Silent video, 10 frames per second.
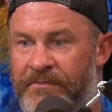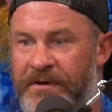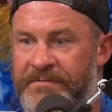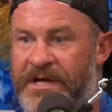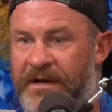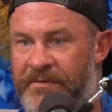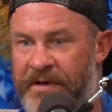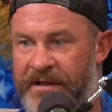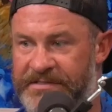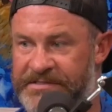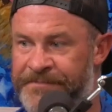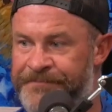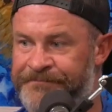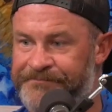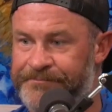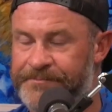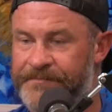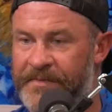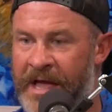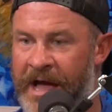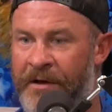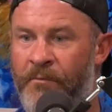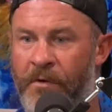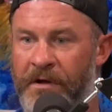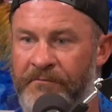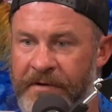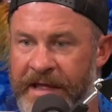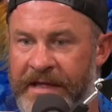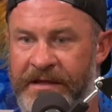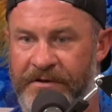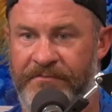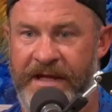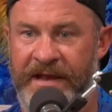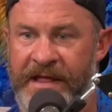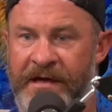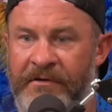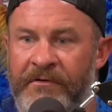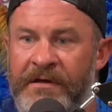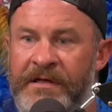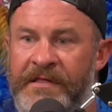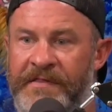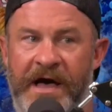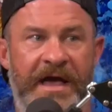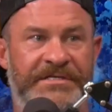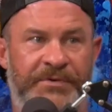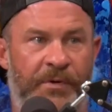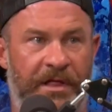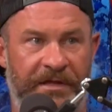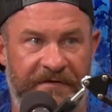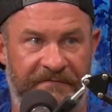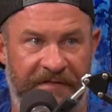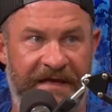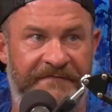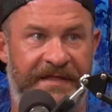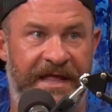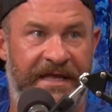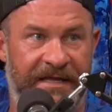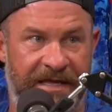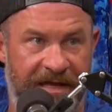What I'm talking about is I want right here right now the highest quality of life that I can